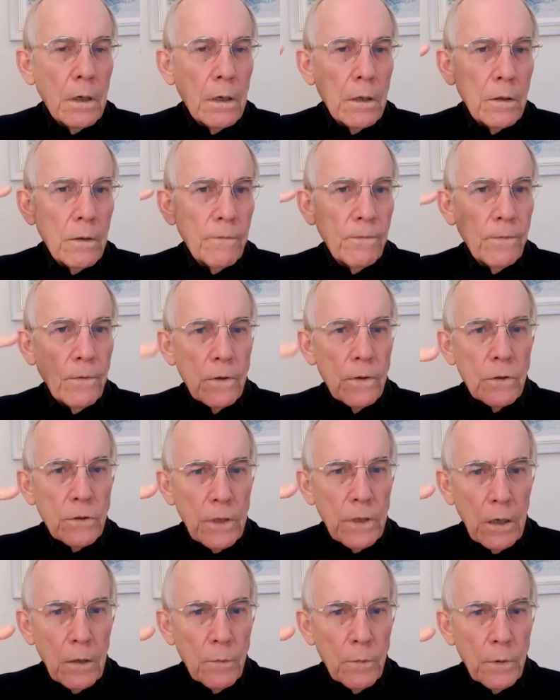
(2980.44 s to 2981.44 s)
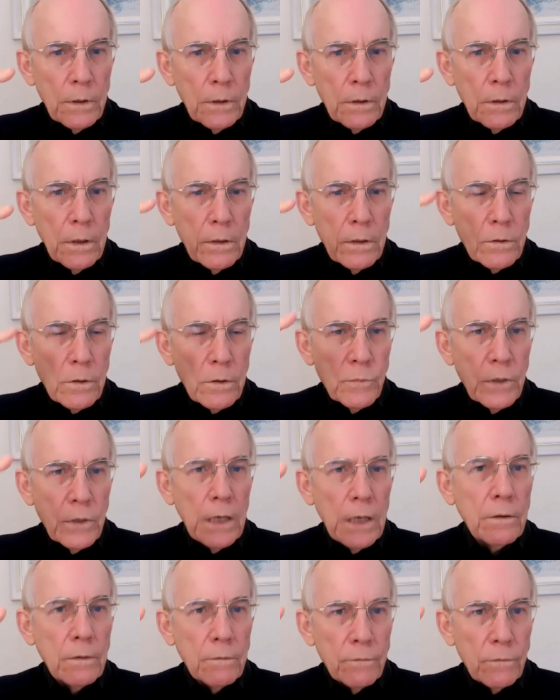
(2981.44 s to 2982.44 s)
The first element is
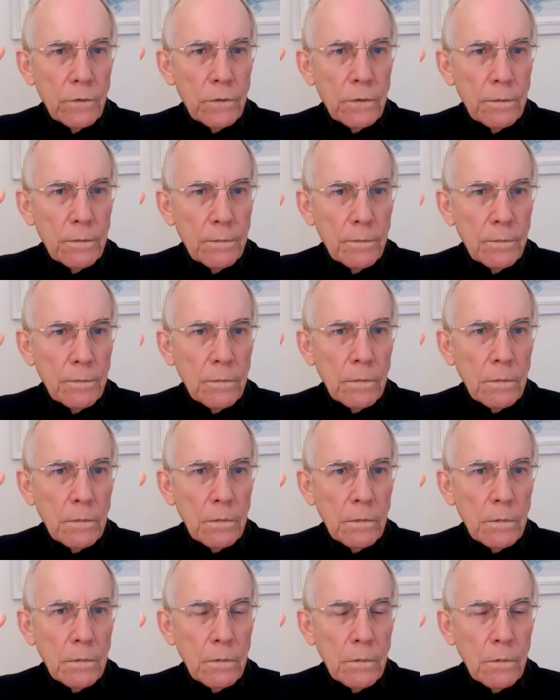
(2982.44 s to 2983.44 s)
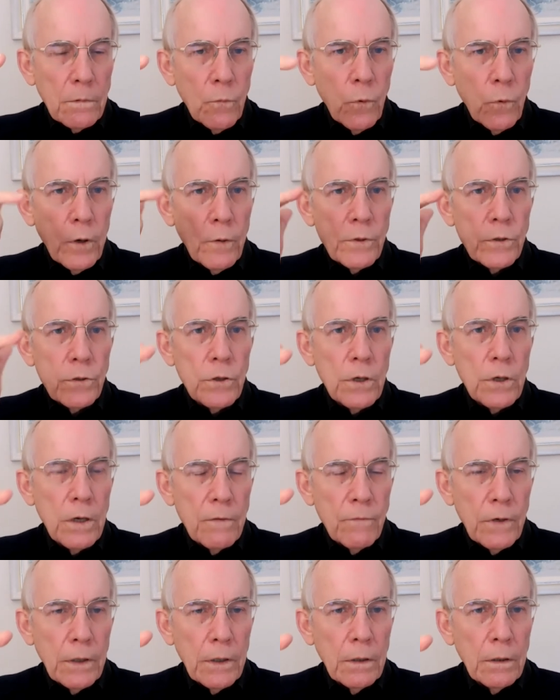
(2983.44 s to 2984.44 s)
objectives. What are we
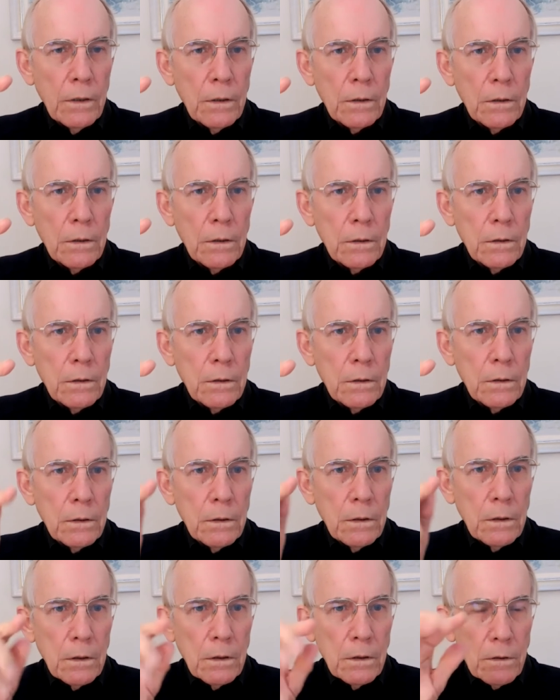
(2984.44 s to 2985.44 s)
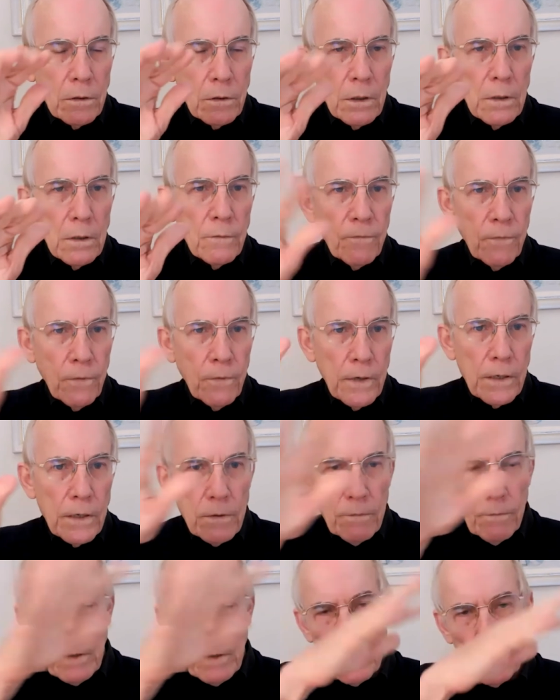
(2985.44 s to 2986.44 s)
achieving for each
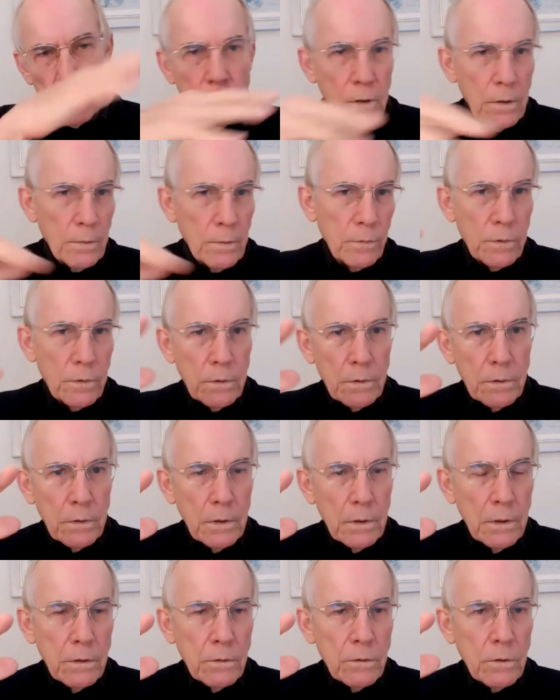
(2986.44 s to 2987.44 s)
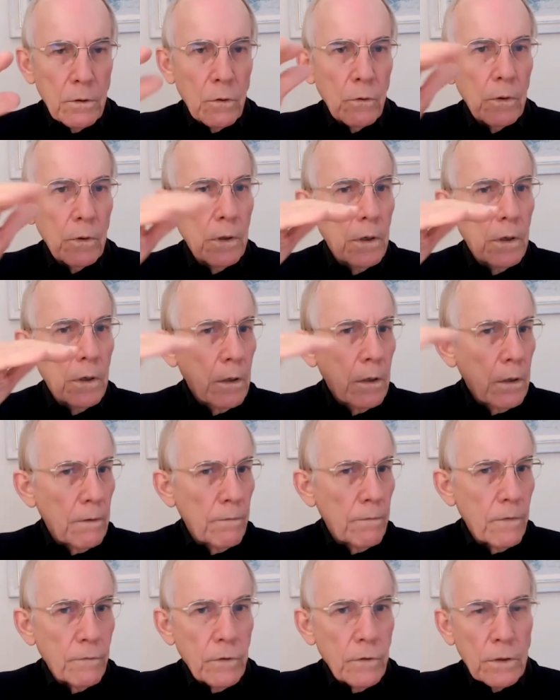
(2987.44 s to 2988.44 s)
of those groups? So
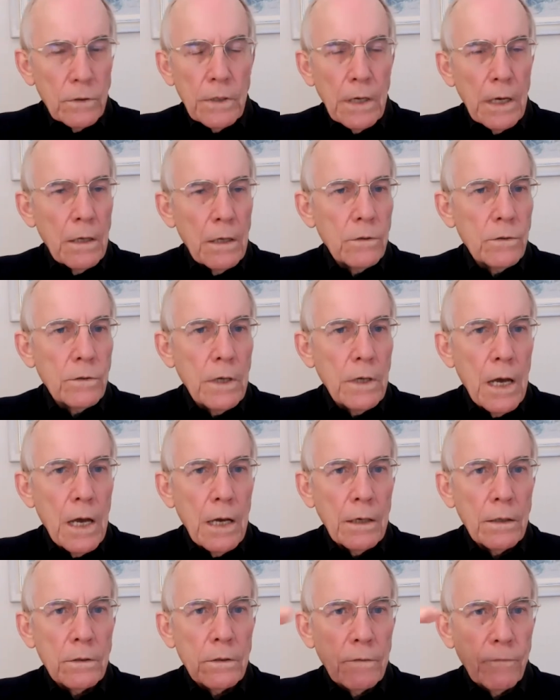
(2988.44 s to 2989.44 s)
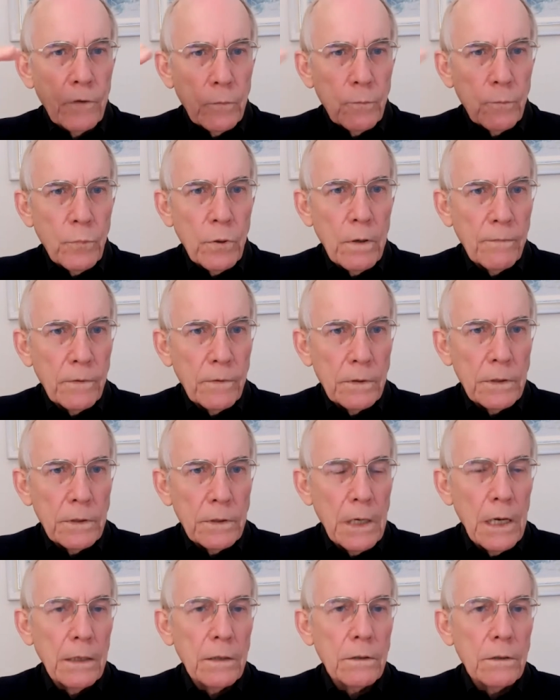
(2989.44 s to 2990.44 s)
if you've got sales targets, if you've got profit
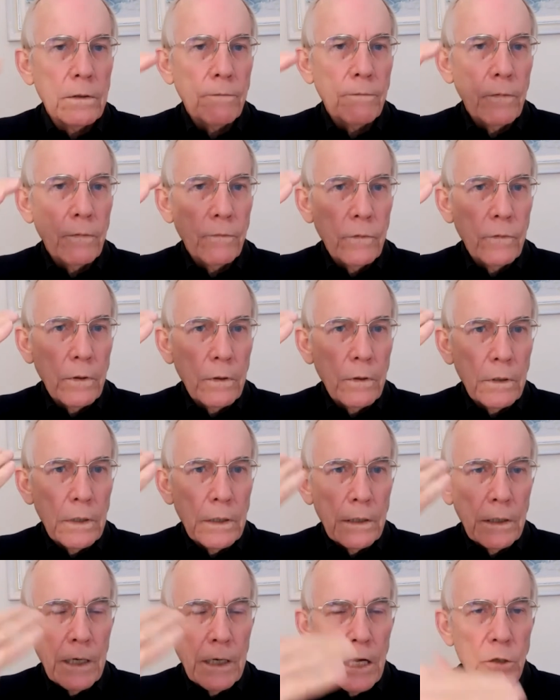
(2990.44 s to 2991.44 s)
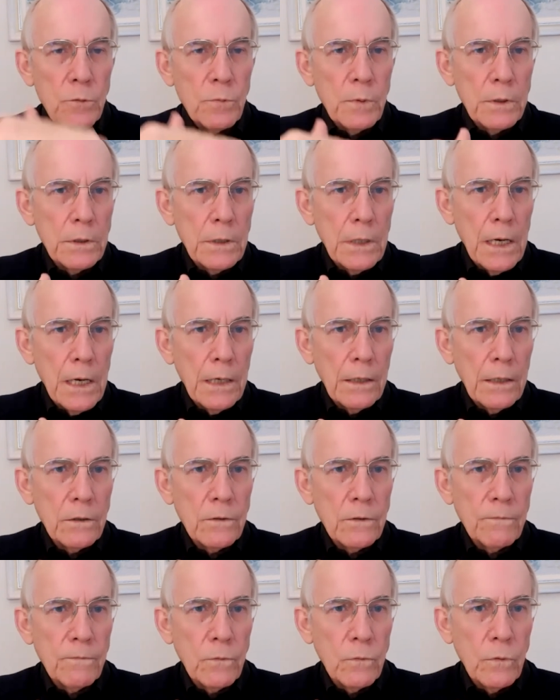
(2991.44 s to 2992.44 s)
targets, if you've got engagement
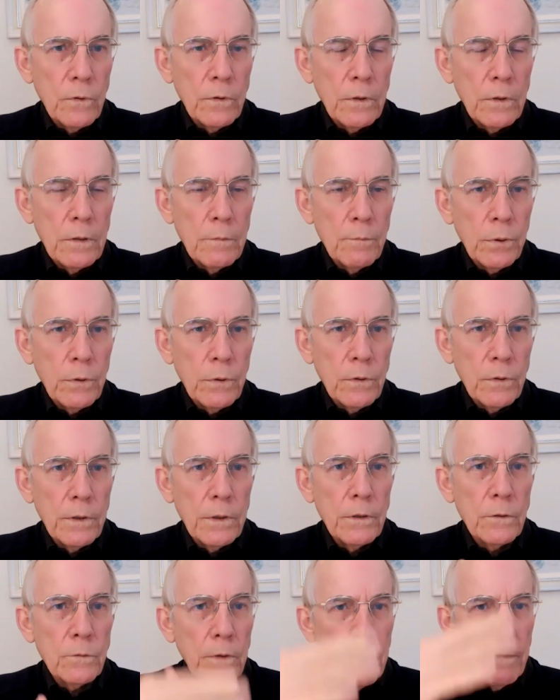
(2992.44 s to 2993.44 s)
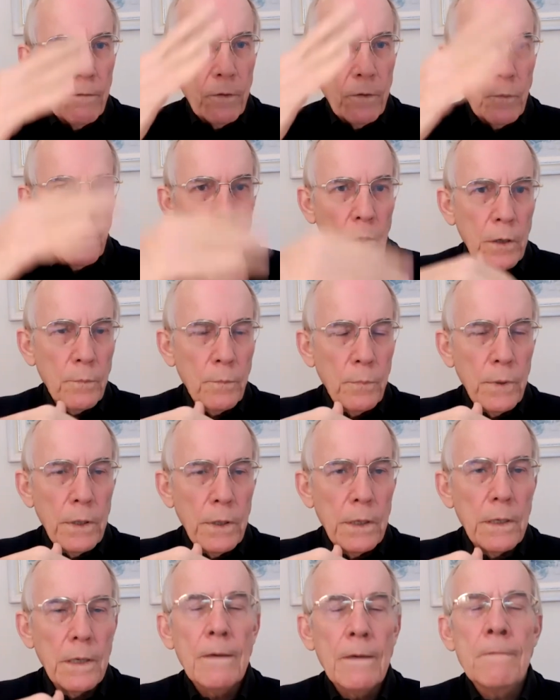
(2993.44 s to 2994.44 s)
targets for employees, whatever it might
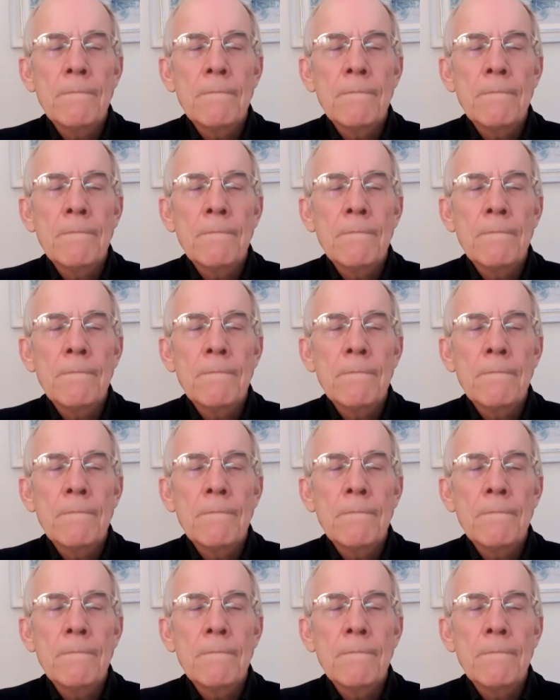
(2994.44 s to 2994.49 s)
be,